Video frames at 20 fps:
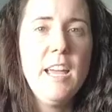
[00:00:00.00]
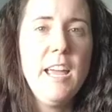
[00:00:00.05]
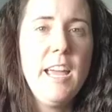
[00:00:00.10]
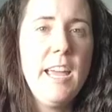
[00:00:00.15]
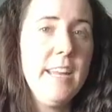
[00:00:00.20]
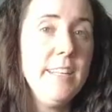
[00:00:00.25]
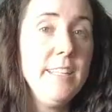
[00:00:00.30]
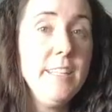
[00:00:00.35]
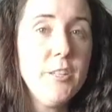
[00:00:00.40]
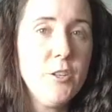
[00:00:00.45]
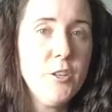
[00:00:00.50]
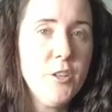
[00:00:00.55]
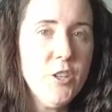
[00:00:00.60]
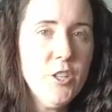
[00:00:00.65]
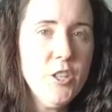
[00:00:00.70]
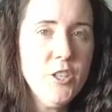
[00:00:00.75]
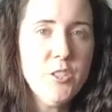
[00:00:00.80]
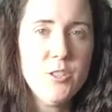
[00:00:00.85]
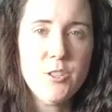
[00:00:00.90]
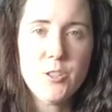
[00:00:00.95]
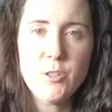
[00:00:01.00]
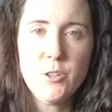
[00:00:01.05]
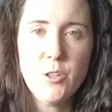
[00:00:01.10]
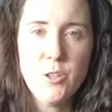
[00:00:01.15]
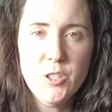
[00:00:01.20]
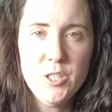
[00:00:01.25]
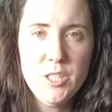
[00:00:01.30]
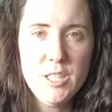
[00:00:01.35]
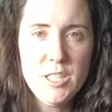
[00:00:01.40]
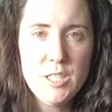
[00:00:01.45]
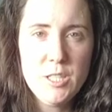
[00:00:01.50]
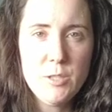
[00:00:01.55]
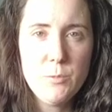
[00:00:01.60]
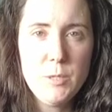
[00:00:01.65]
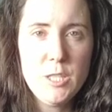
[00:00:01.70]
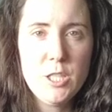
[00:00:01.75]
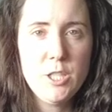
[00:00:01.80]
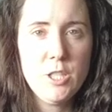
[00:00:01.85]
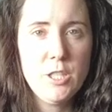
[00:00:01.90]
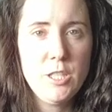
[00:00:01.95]
Any god or goddess
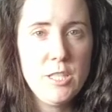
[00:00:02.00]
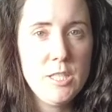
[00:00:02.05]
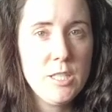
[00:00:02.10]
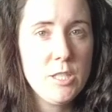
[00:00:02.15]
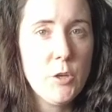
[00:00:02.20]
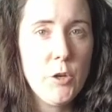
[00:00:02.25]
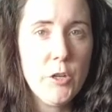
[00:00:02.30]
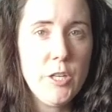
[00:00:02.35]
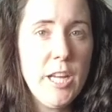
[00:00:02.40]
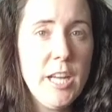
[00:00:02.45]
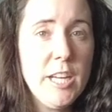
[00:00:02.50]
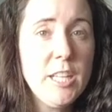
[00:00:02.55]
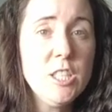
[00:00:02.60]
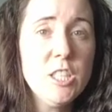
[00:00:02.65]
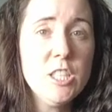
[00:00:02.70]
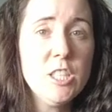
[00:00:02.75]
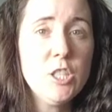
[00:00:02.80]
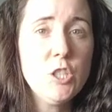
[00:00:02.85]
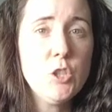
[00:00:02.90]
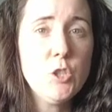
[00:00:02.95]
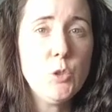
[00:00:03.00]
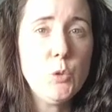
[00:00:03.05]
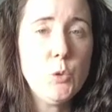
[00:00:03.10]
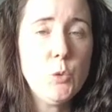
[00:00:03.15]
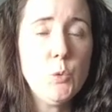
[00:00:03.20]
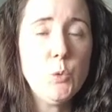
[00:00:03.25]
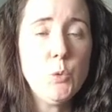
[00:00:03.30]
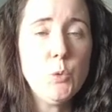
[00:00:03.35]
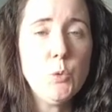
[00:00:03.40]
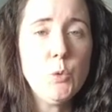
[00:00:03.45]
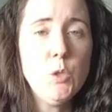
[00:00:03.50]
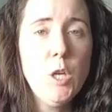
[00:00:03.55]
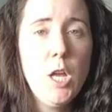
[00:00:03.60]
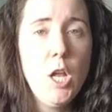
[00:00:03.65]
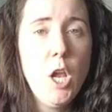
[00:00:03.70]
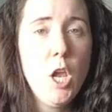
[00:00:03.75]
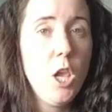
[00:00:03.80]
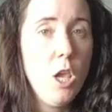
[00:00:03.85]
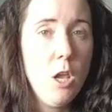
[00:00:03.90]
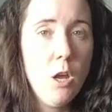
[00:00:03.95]
which is connected to
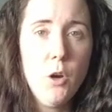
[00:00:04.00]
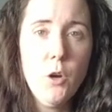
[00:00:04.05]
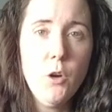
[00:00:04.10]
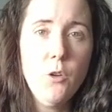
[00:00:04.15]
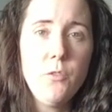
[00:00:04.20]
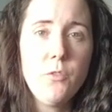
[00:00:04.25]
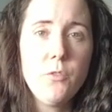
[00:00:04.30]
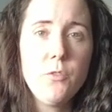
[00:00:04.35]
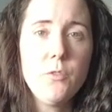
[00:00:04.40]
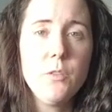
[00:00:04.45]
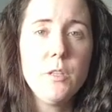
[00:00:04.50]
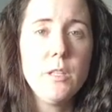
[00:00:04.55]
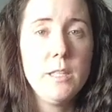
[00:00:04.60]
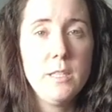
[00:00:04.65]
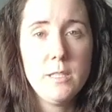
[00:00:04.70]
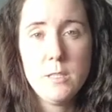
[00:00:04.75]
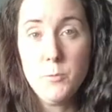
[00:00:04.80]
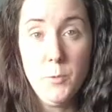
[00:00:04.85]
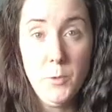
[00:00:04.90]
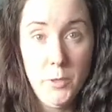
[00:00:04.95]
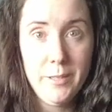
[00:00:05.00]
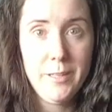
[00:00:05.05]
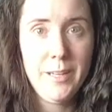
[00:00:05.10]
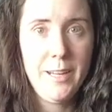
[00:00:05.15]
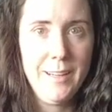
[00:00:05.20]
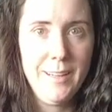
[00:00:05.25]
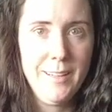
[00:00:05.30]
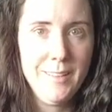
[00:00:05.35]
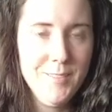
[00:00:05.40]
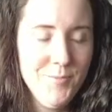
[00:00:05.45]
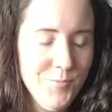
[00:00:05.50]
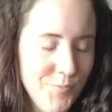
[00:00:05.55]
love is working.